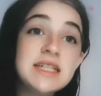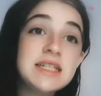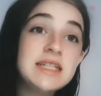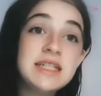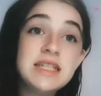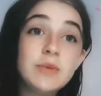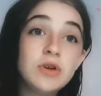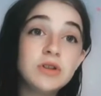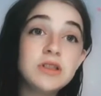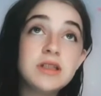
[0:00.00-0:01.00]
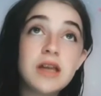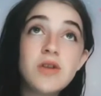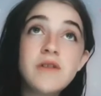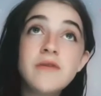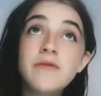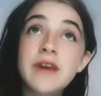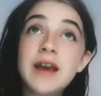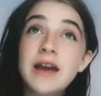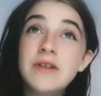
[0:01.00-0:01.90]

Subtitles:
tea because I don't even think I have